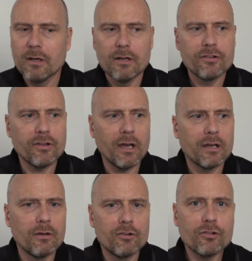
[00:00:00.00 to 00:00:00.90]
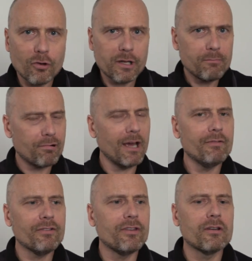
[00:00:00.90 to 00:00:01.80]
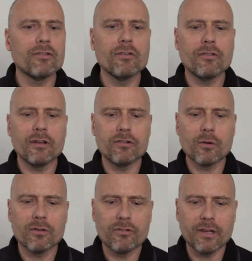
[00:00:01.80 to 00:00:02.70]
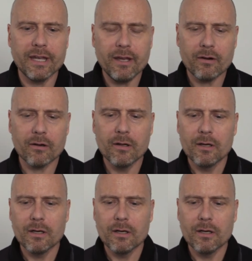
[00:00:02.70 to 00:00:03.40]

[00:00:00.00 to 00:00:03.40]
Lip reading: side. Just talking private citizens, as you can see here,